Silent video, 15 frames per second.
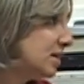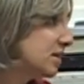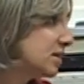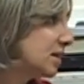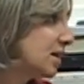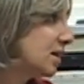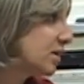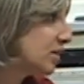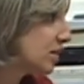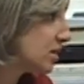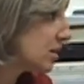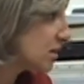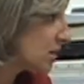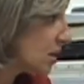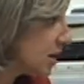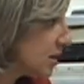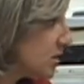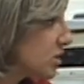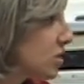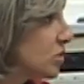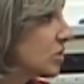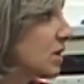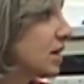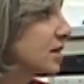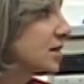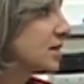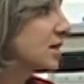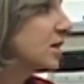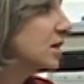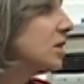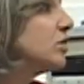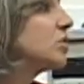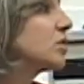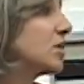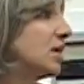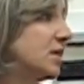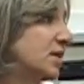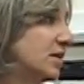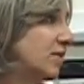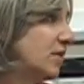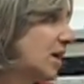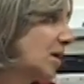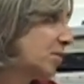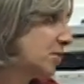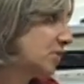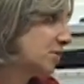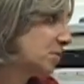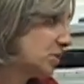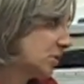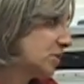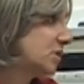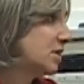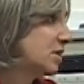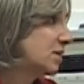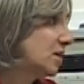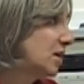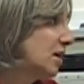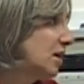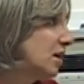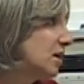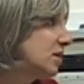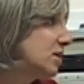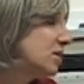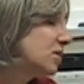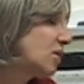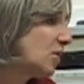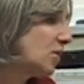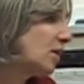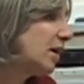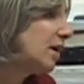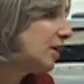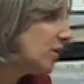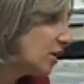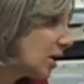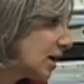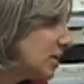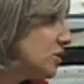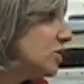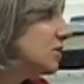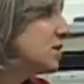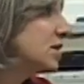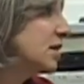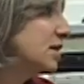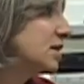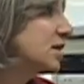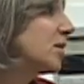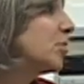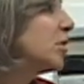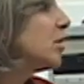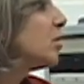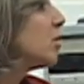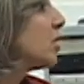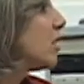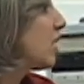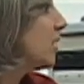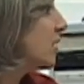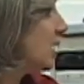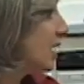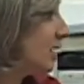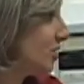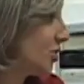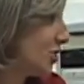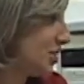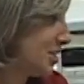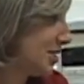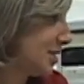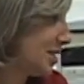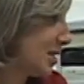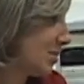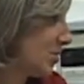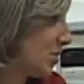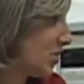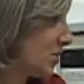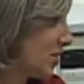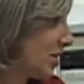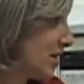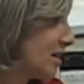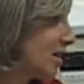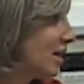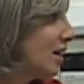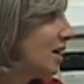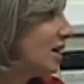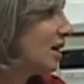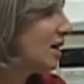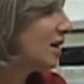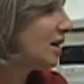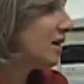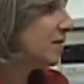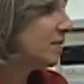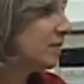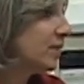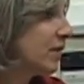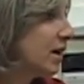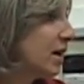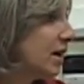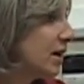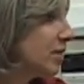and the kinds of strengths and interests of that person. So, I do sense that people are anxious to some degree. And